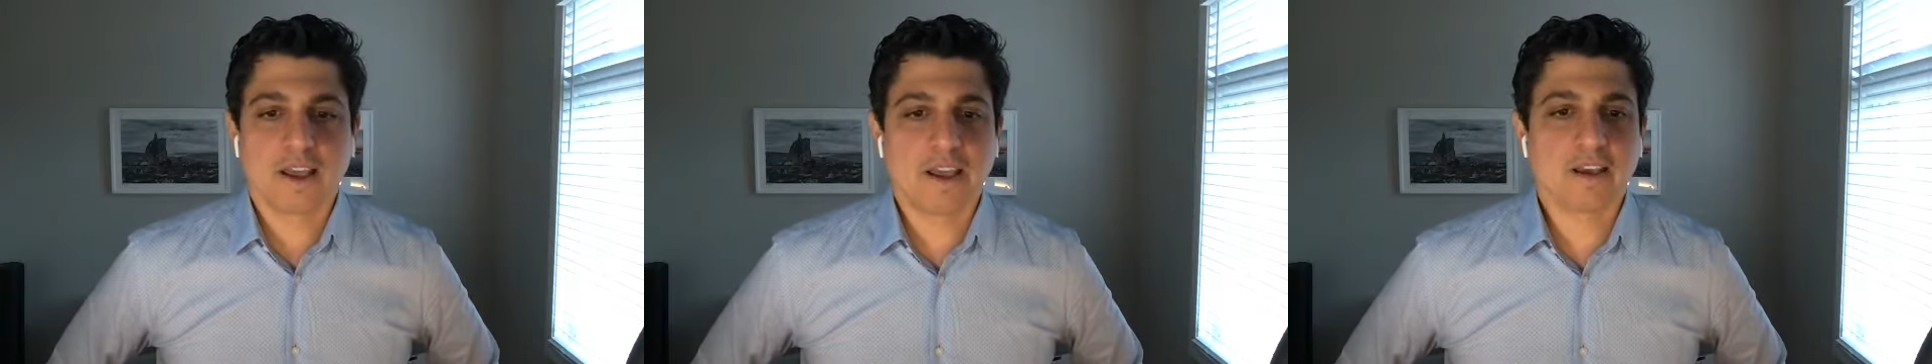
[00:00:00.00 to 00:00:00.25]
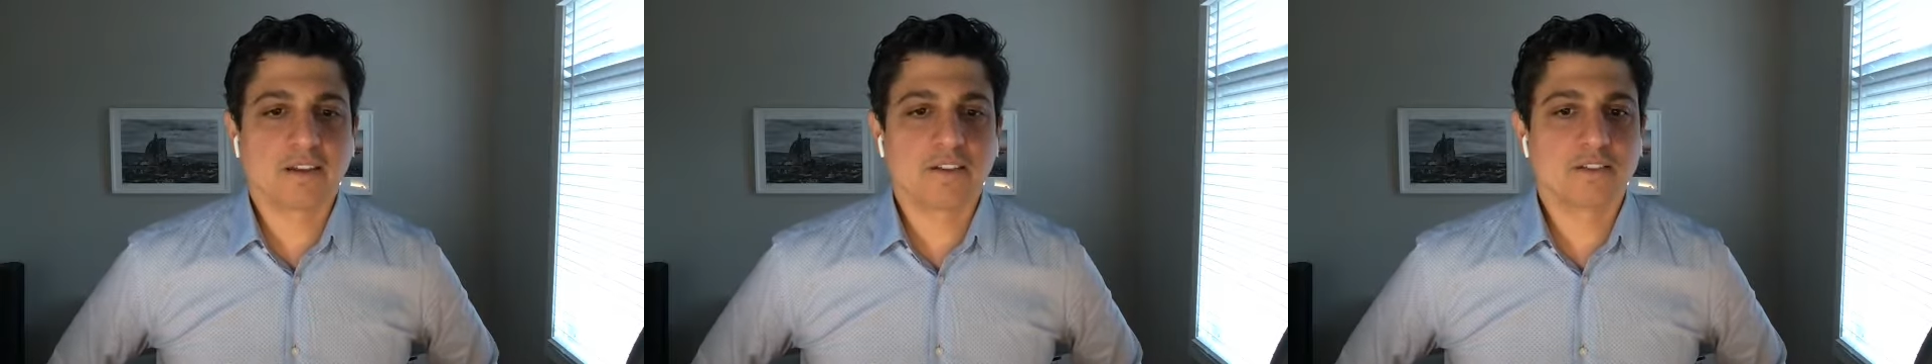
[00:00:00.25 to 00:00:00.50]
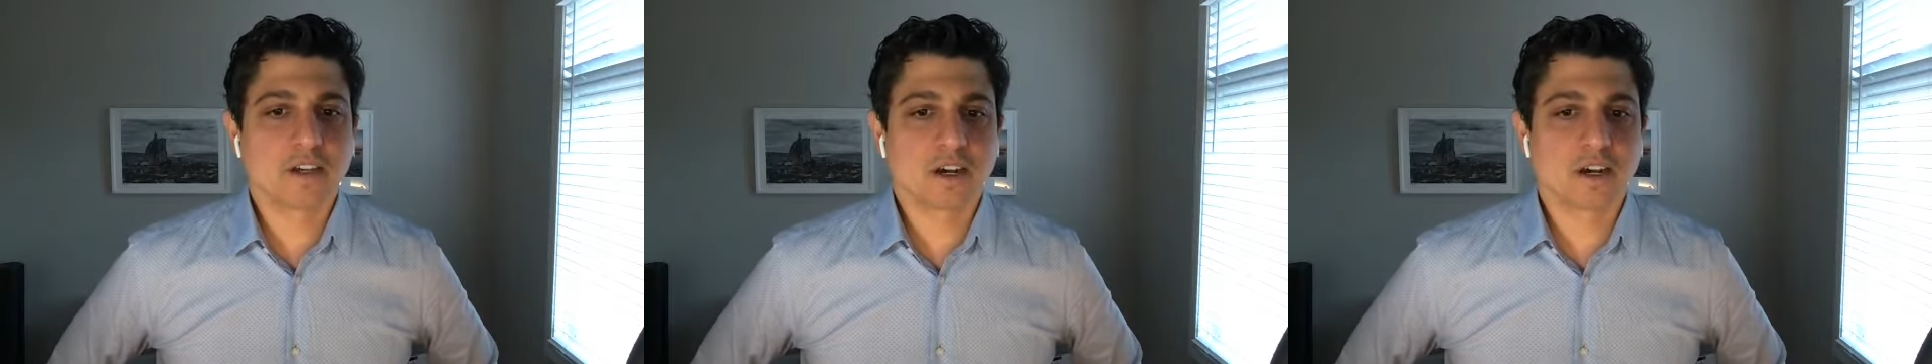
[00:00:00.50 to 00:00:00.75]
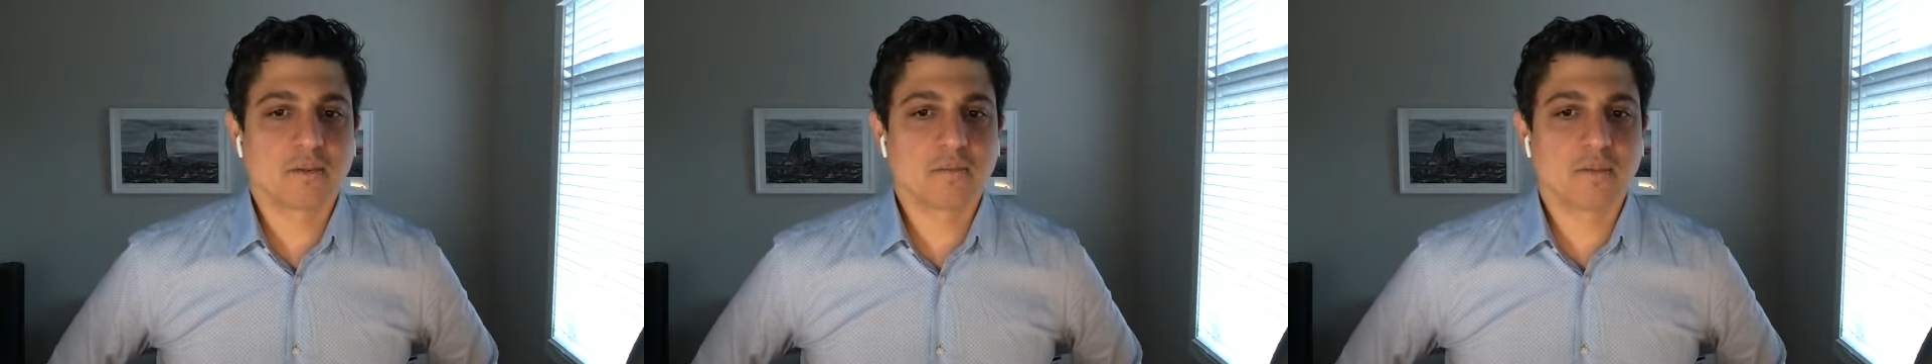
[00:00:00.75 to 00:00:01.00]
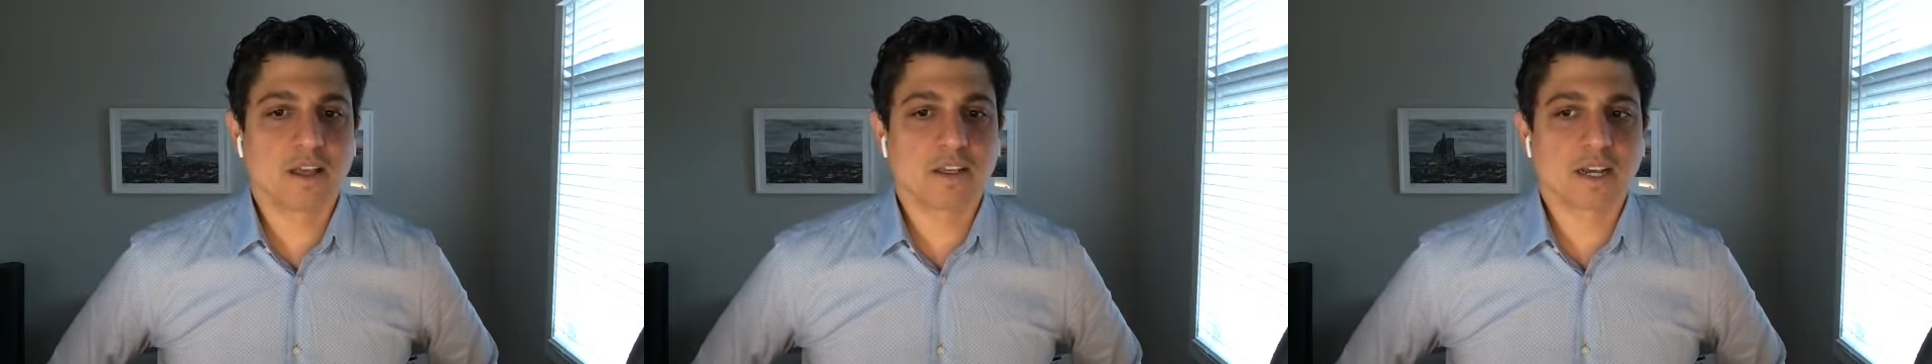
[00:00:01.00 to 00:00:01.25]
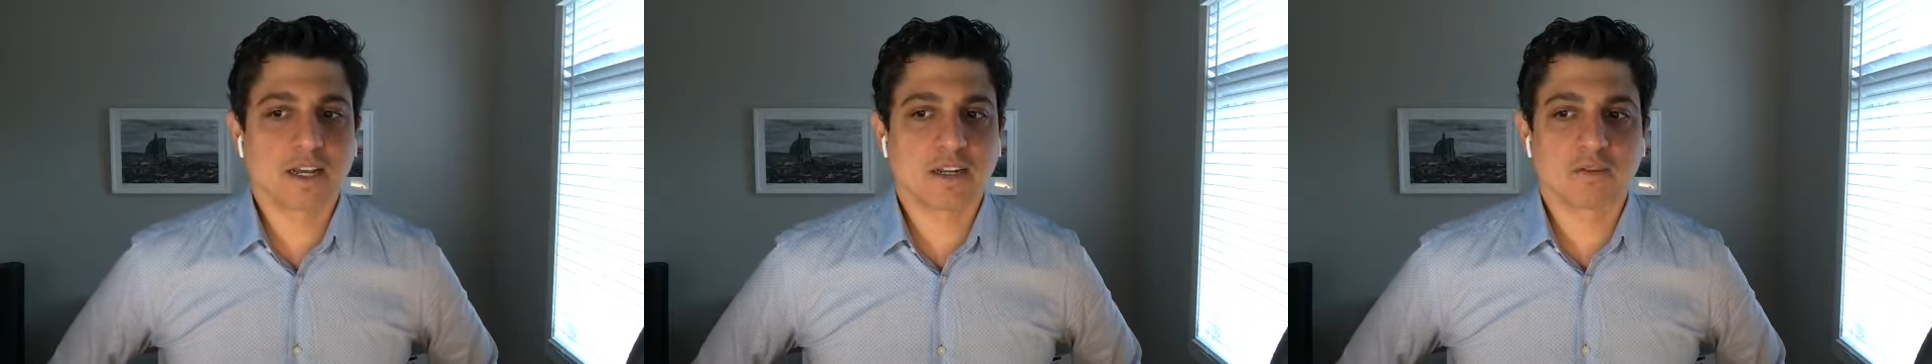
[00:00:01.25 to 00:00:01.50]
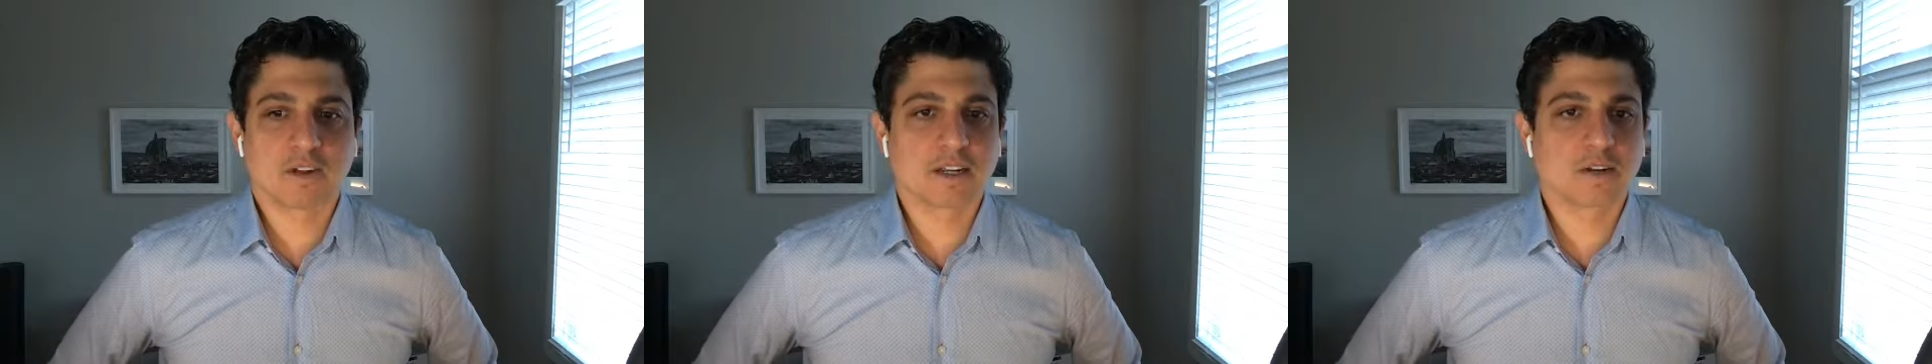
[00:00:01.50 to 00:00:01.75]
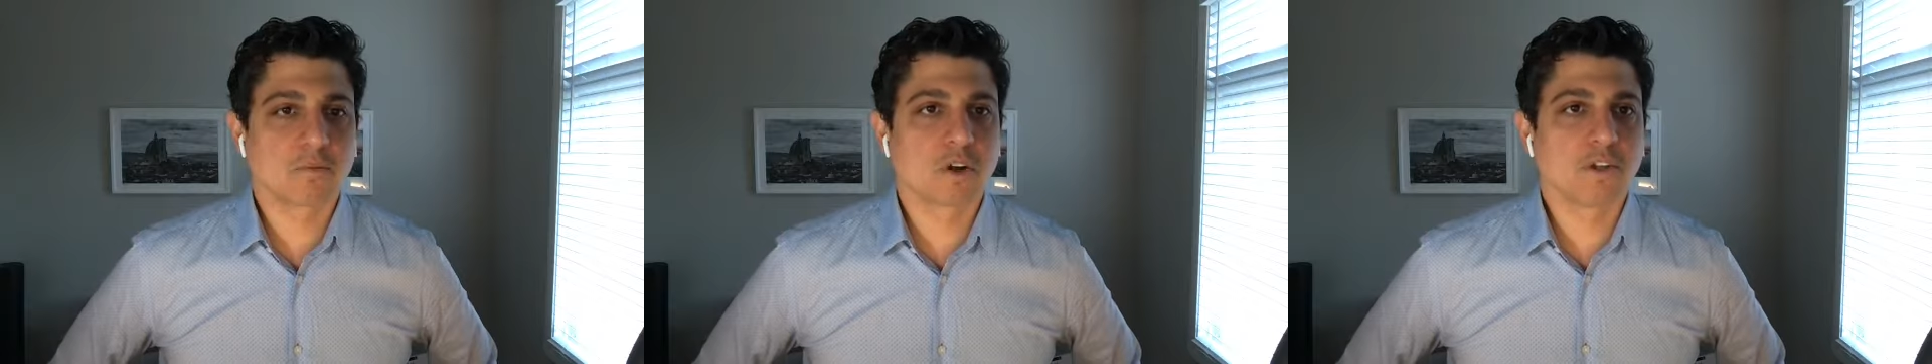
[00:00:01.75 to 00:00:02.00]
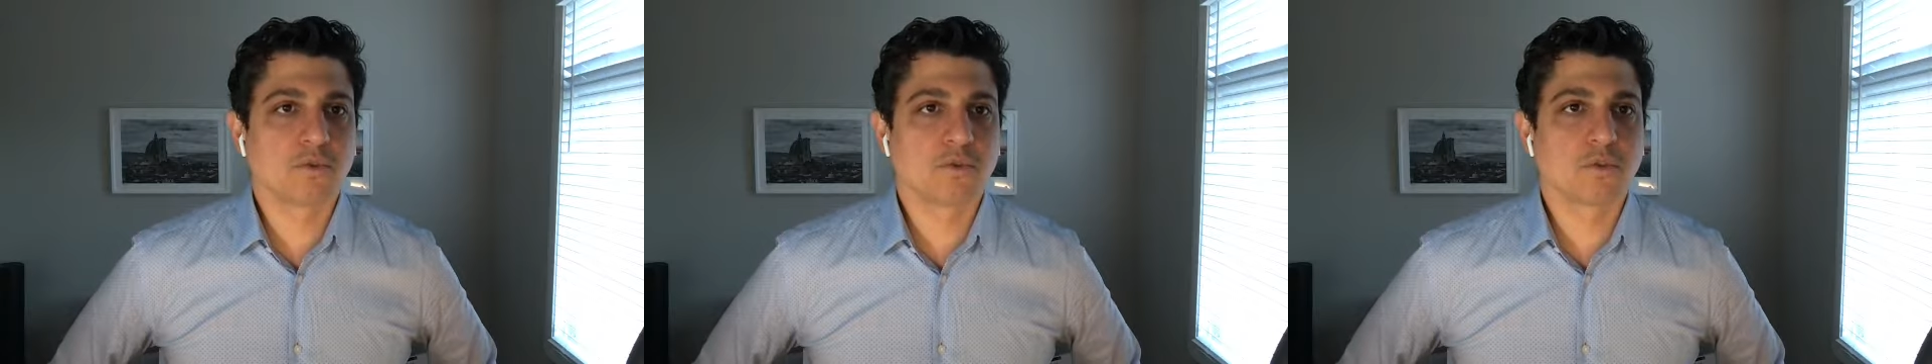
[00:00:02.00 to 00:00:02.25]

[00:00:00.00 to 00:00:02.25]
and kind of like run you